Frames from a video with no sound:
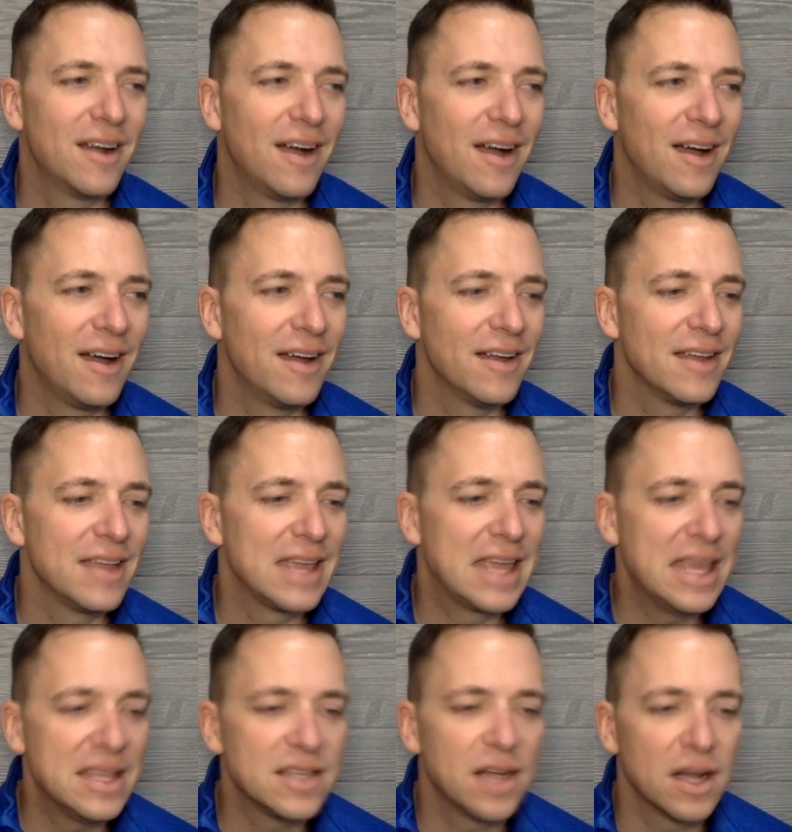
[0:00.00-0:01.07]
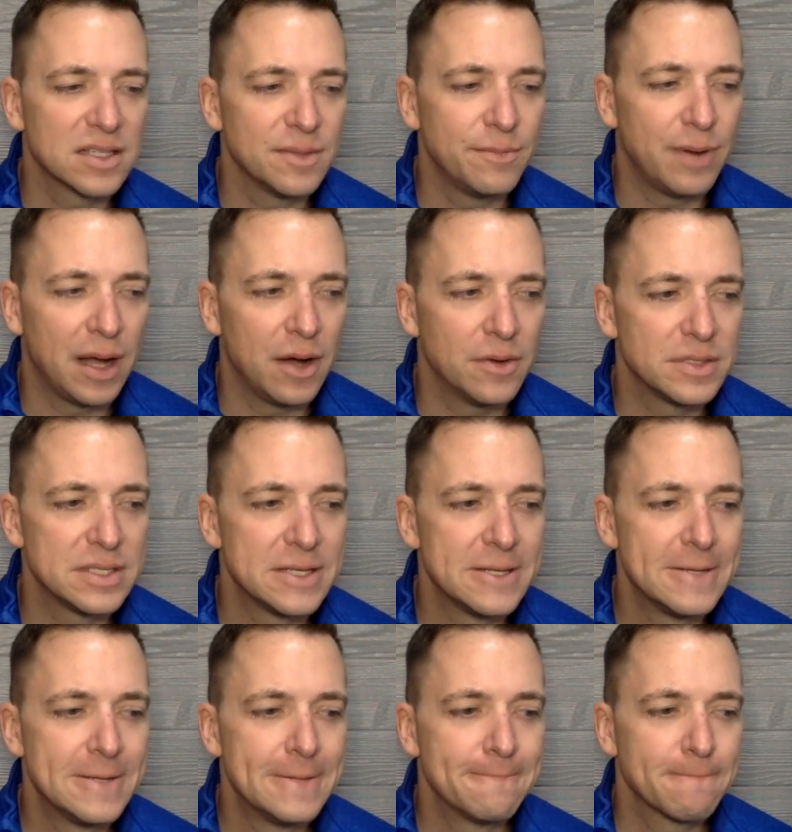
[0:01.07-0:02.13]
uh, he talked about
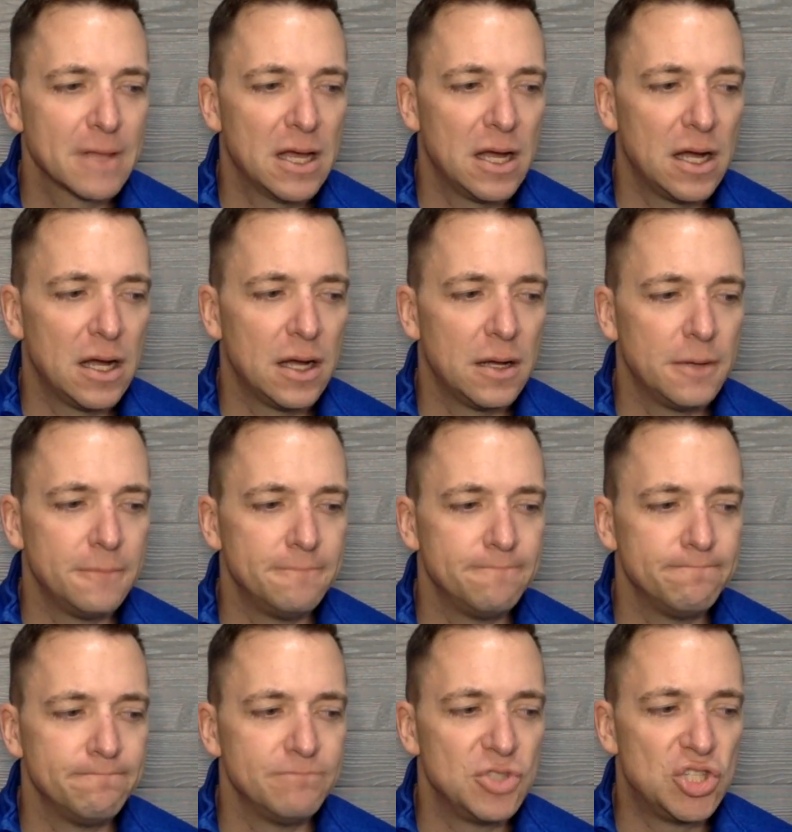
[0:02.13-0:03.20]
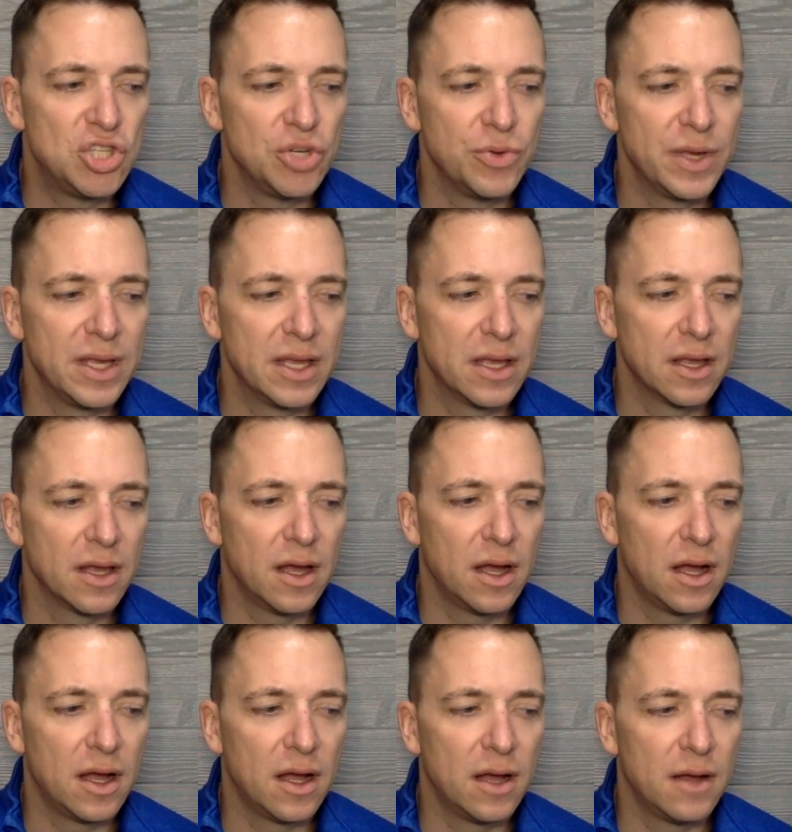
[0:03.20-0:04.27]
um, doing
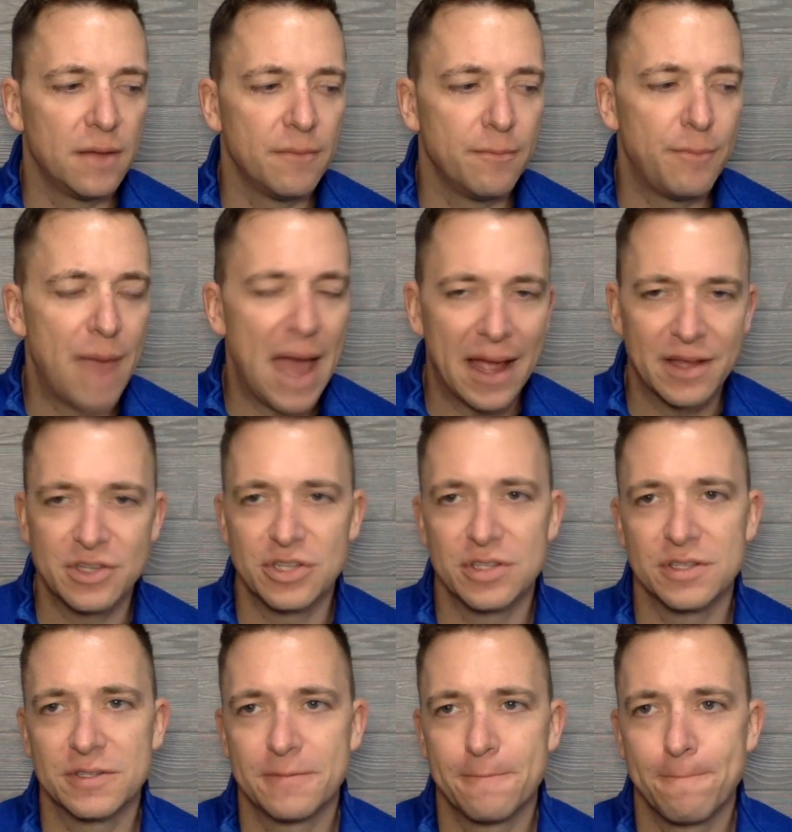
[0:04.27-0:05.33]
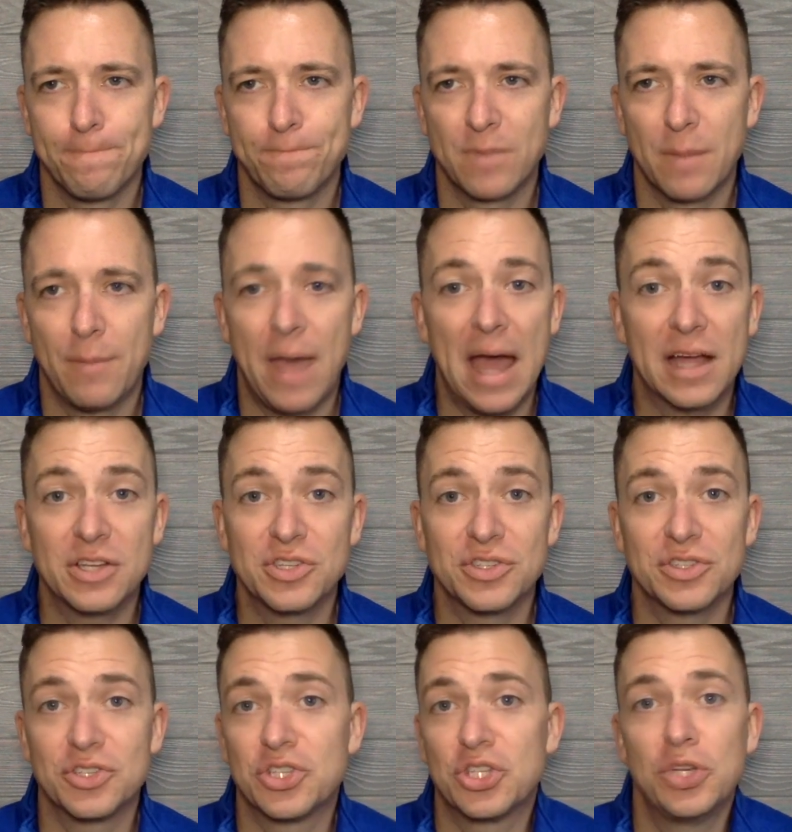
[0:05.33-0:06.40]
um, packages.
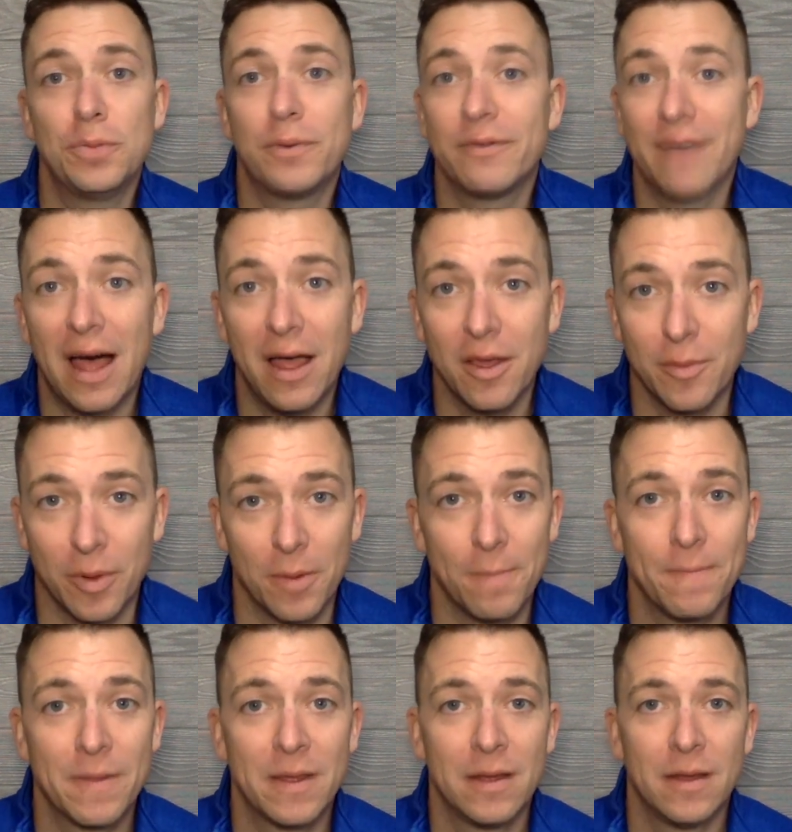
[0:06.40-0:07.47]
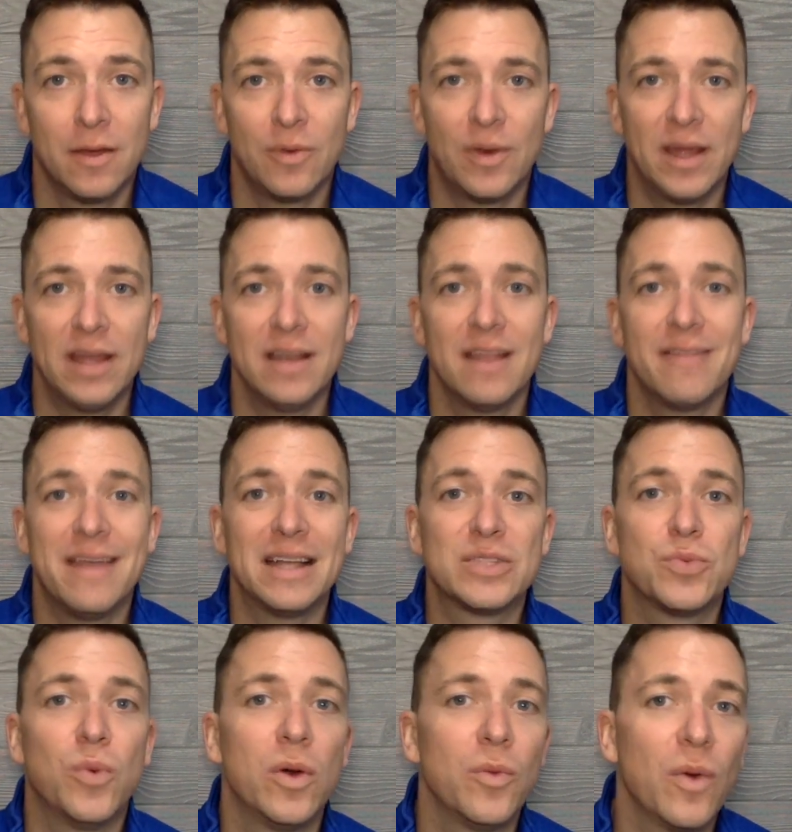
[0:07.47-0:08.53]
Packages are super valuable, right?
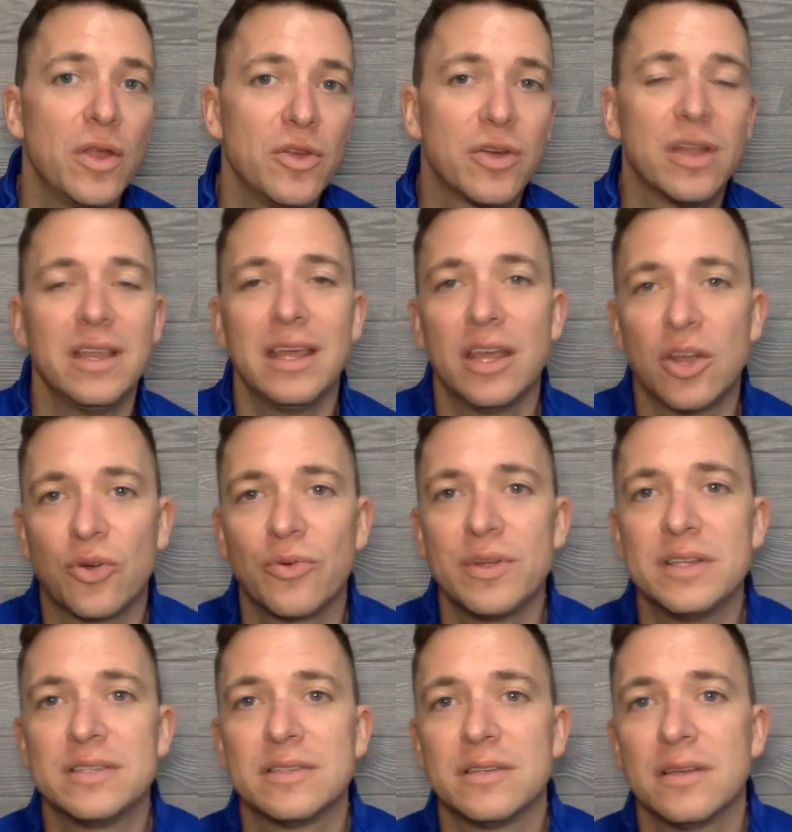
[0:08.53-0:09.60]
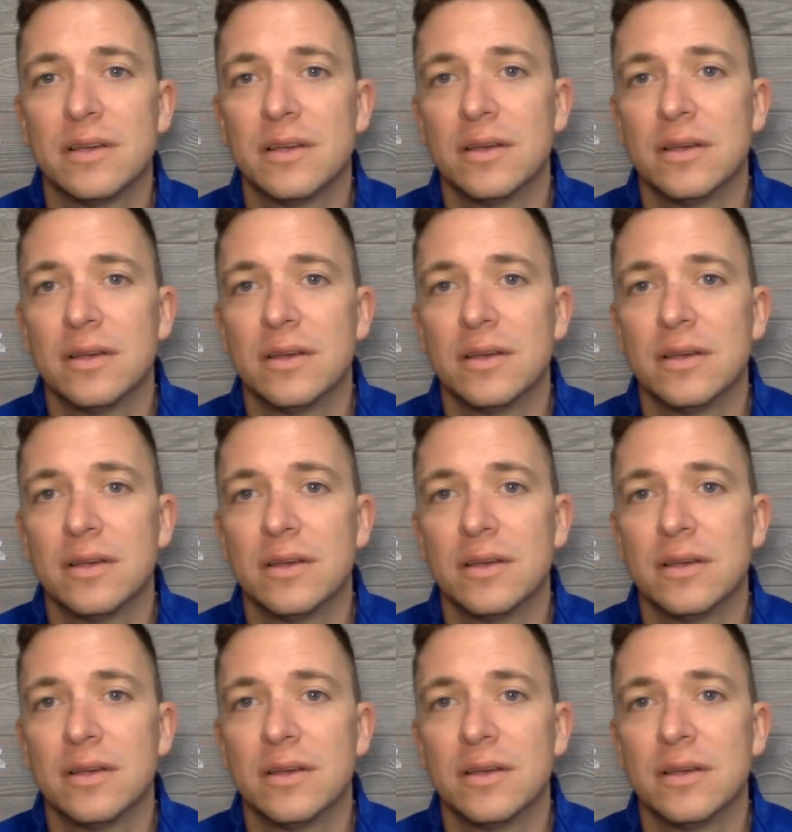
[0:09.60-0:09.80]
That's one way you can increase